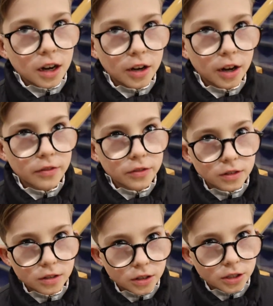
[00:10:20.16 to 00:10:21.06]
was it, oh,
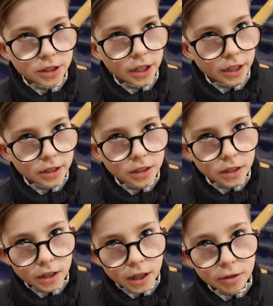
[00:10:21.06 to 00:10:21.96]
was it five ninety nine
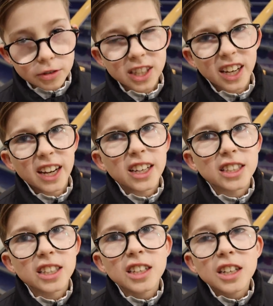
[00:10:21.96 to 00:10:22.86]
or six? It was
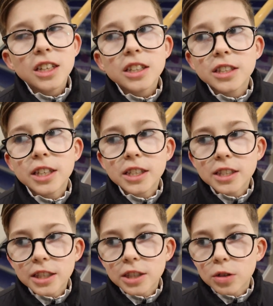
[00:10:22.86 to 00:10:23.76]
six. So the other one's six, three
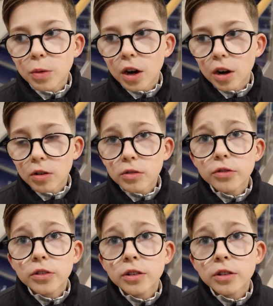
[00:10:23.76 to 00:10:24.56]
pound. Twelve.